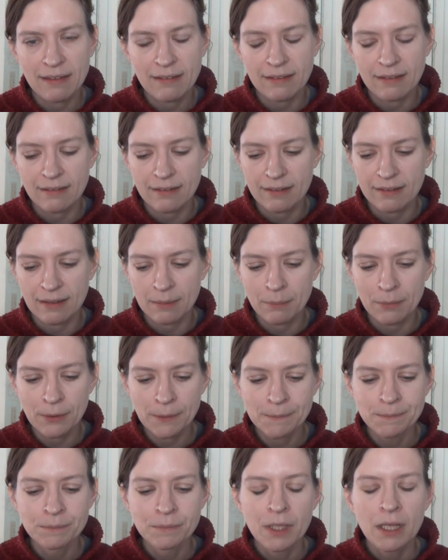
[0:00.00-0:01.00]
Sees a
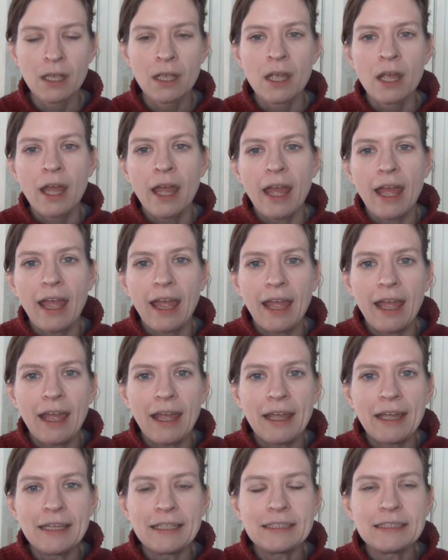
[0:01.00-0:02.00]
Symbol,
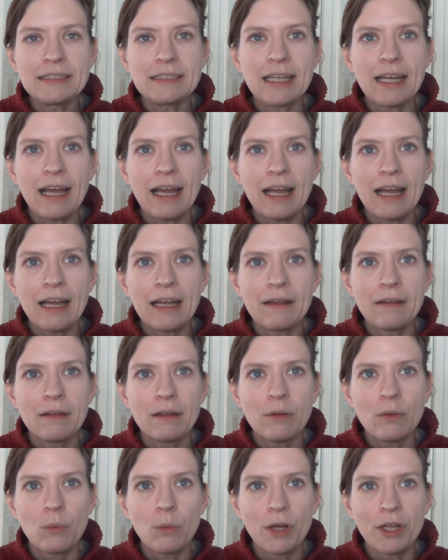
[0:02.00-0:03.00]
and
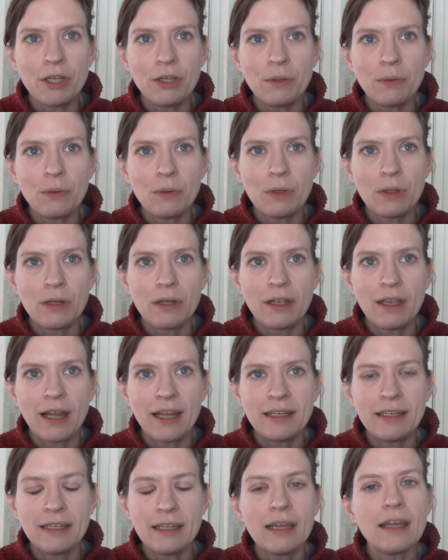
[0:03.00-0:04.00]
where the
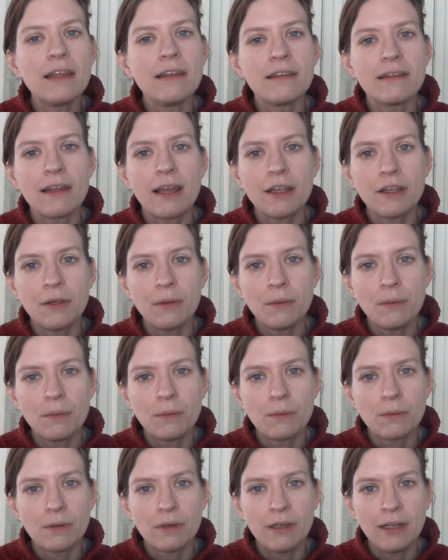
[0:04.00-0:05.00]
idea is that
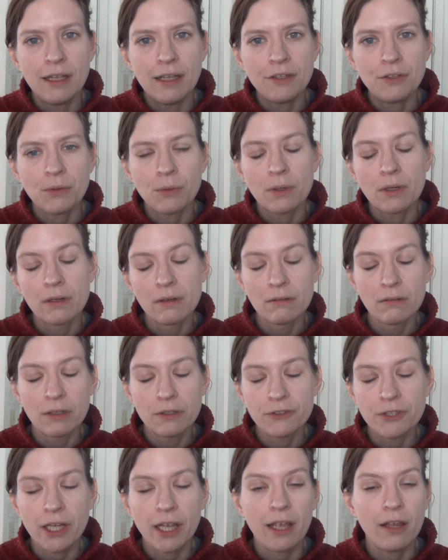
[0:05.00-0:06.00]
you knit or
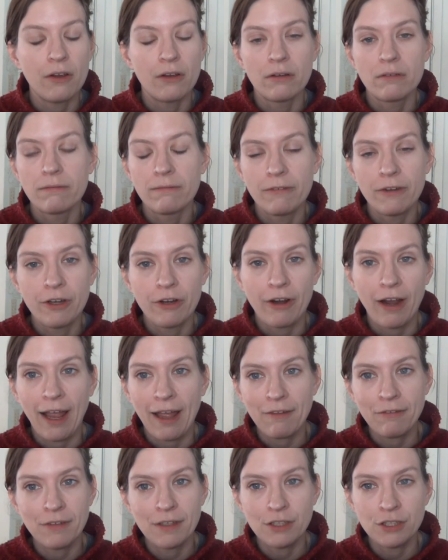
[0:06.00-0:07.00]
crochet or
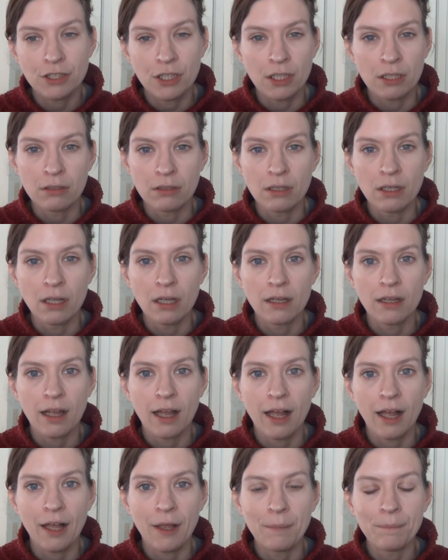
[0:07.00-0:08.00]
craft in general
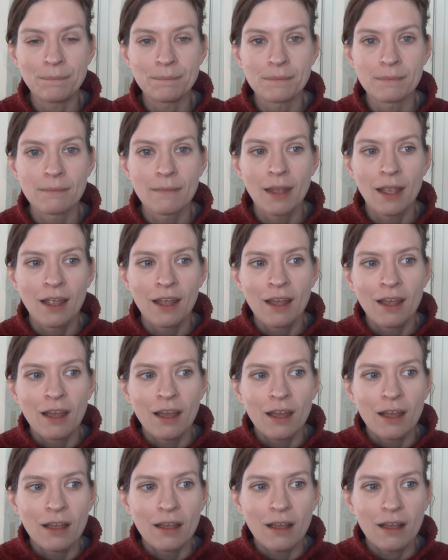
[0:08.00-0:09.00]

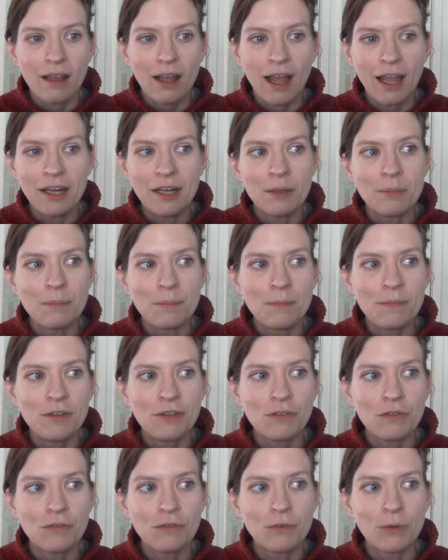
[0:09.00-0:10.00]

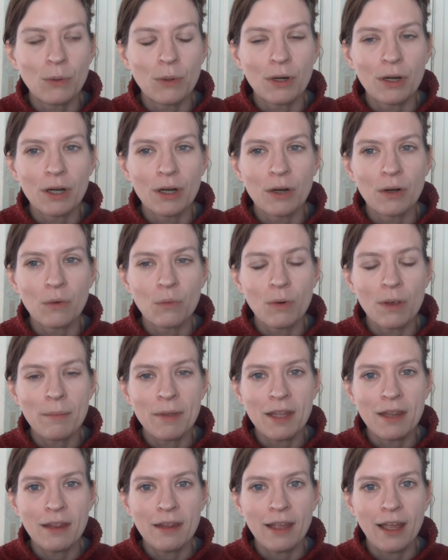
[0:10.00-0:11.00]
items for
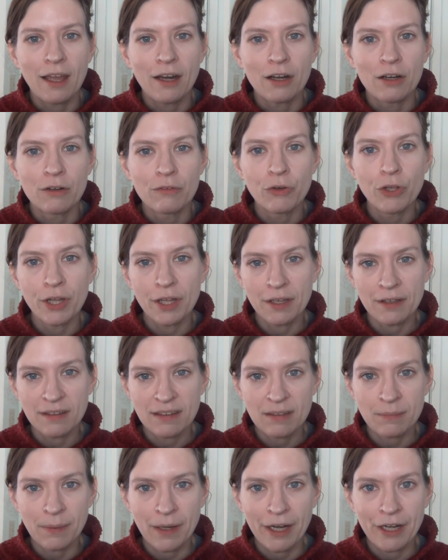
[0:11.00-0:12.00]
women that are really
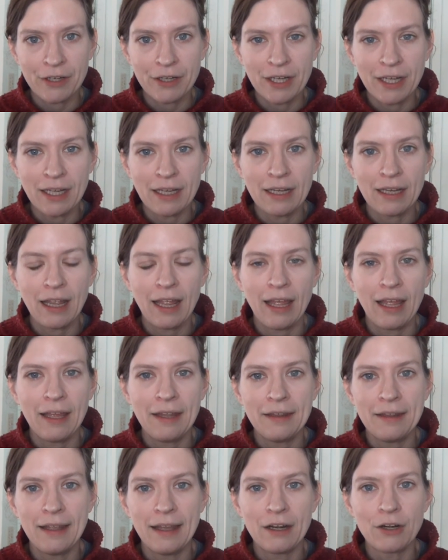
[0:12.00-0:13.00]
inspiring
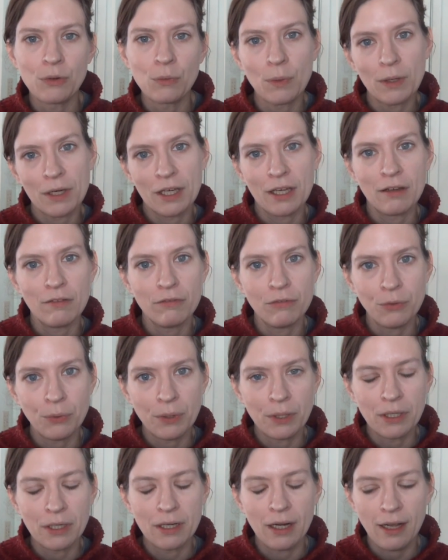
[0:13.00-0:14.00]
and that are working
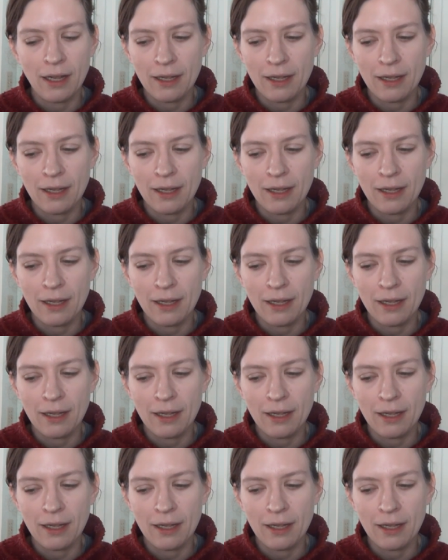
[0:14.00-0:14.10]
for